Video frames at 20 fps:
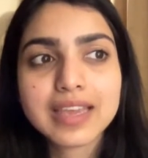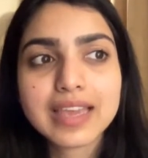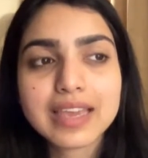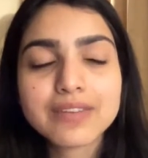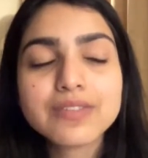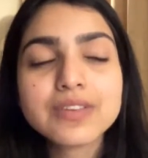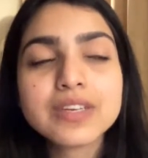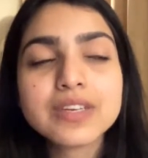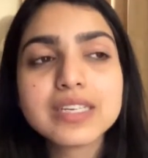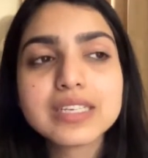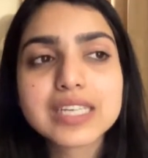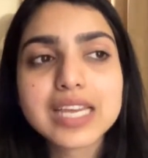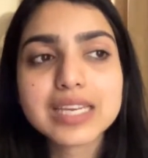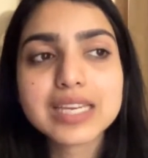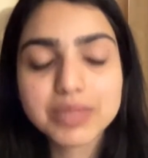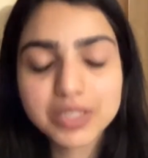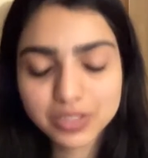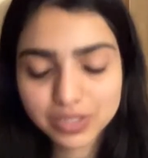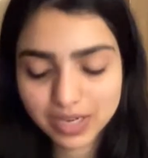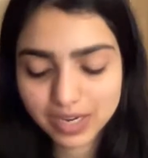Every
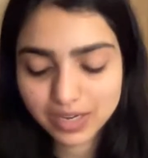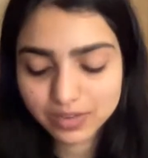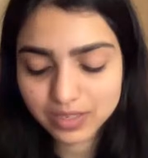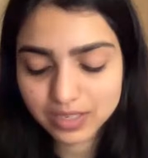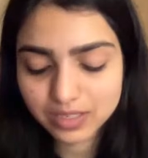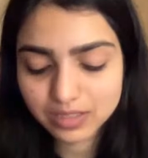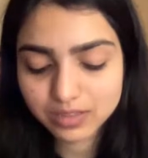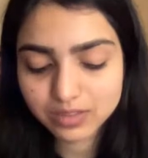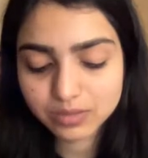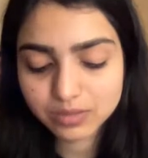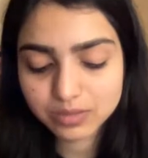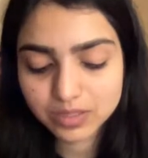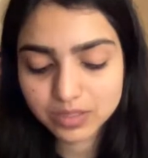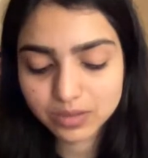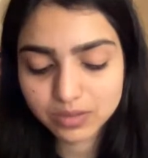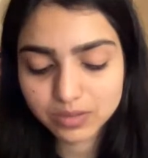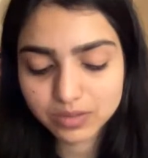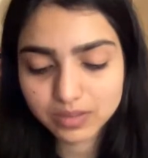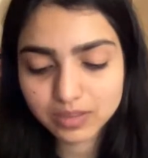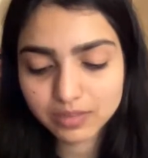time I try to get into
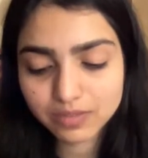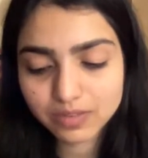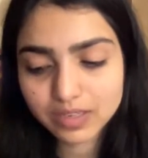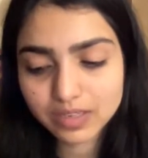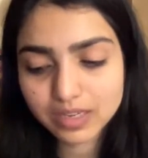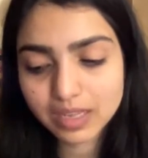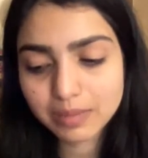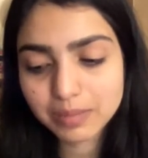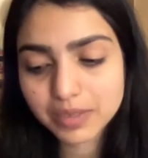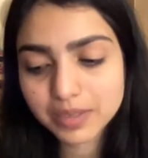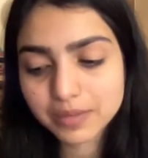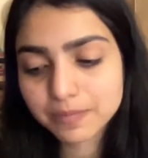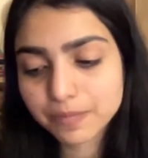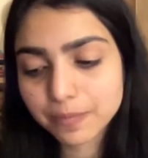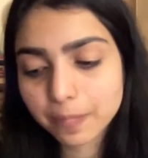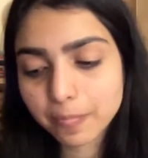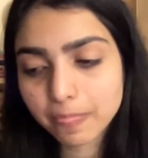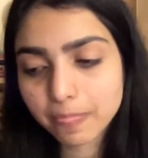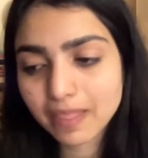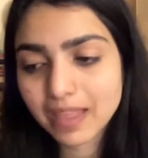an author, every time
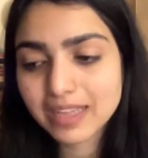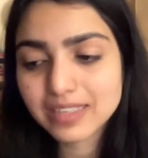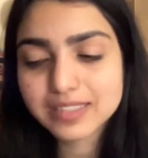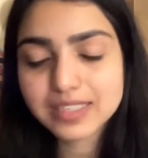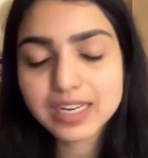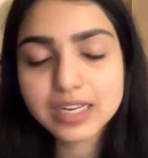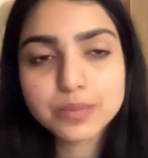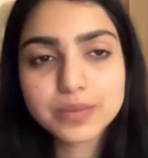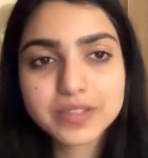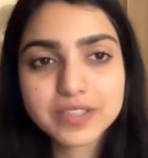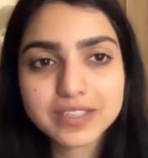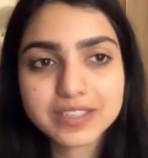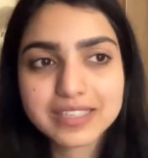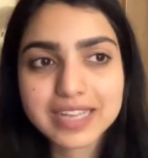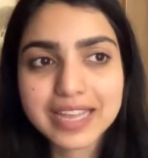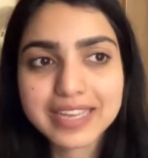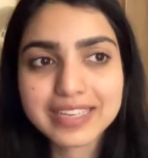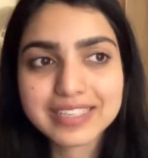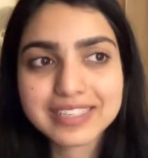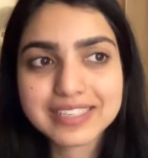I start with their
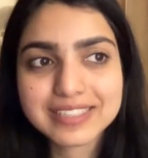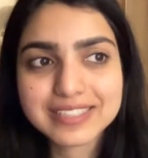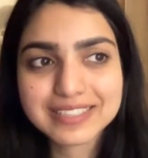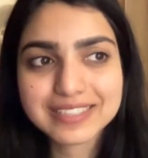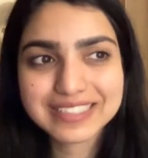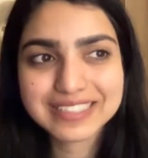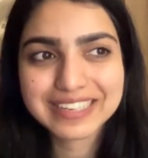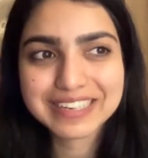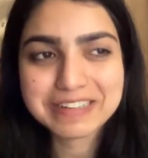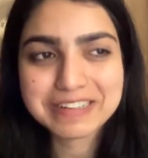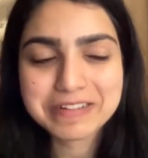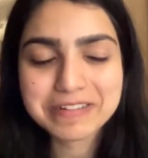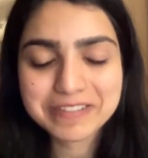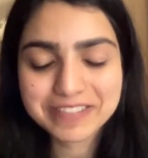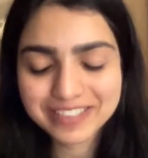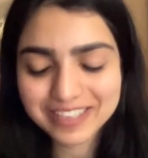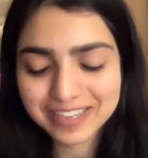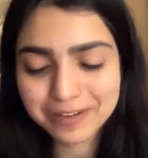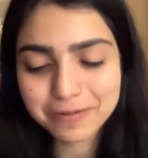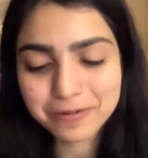diaries and
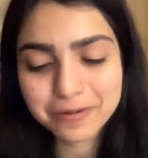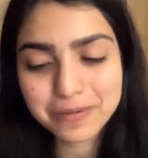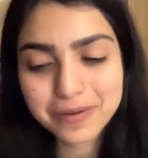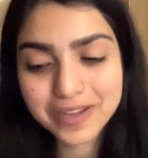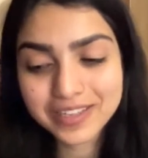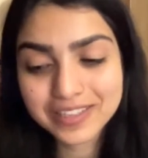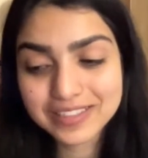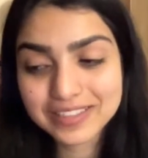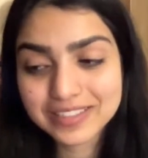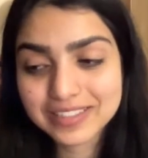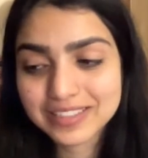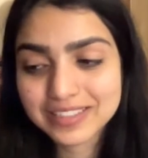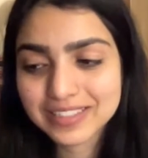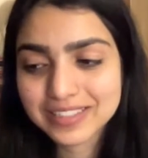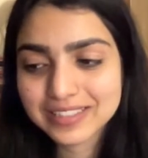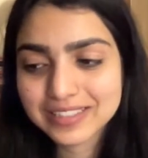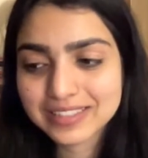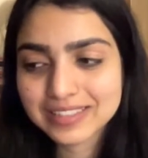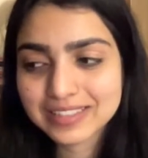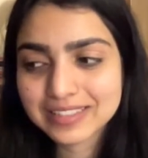letters. I don't know why.
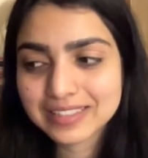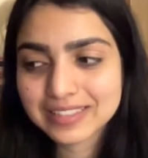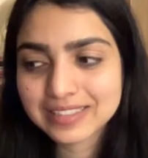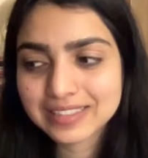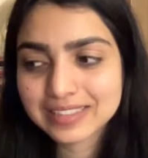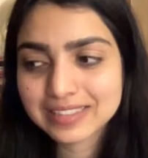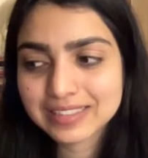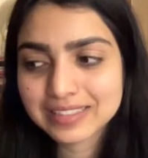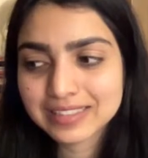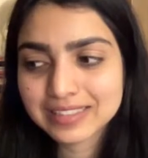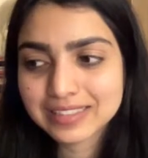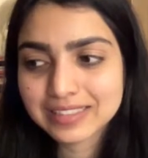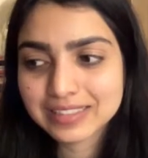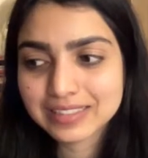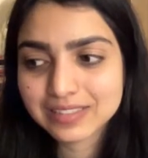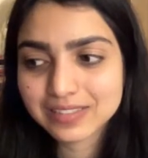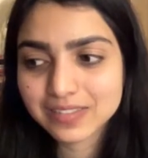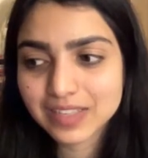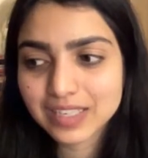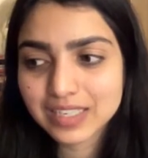
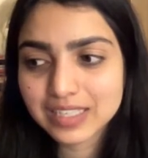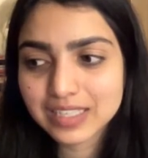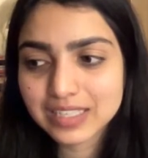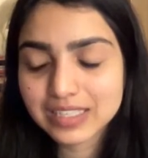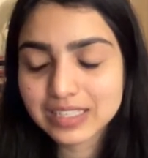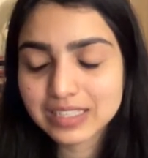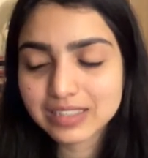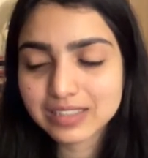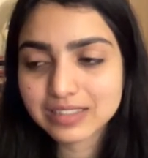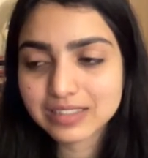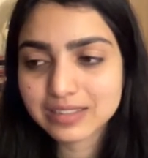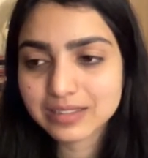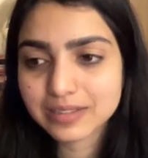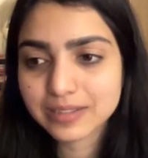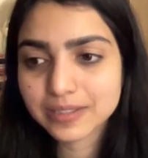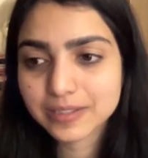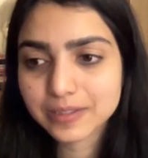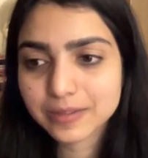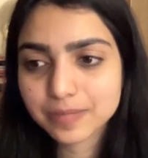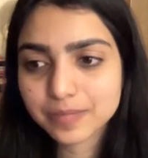Very
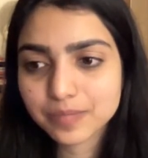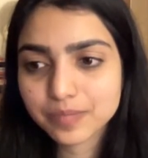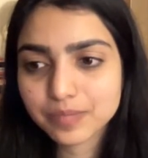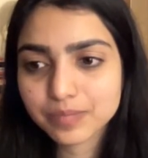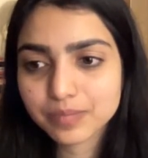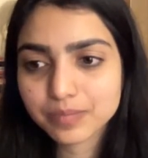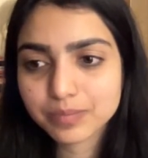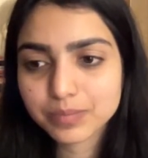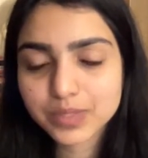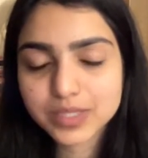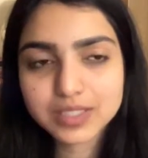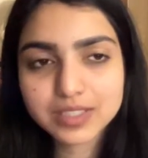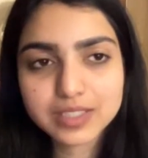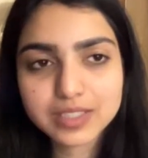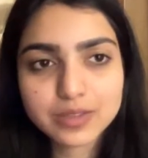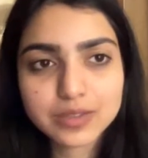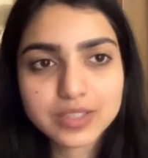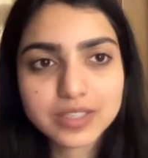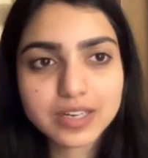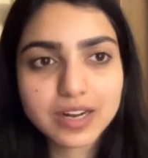
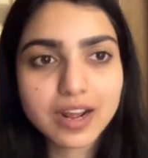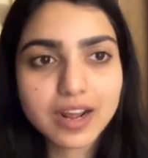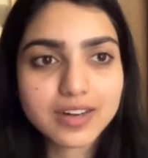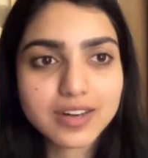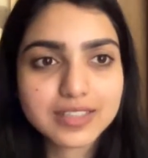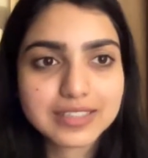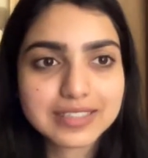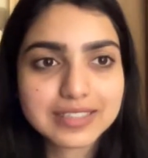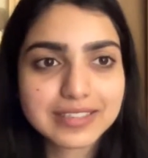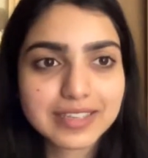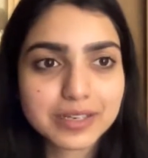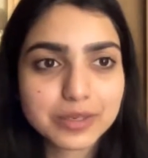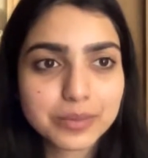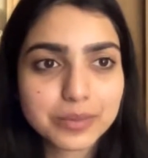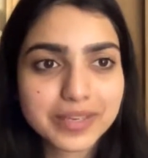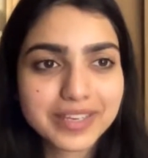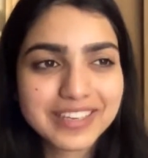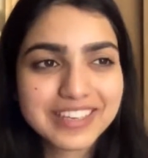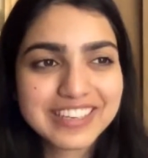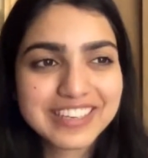particular auntie that
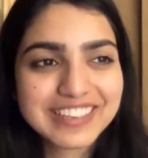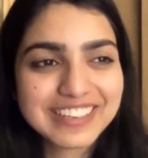way.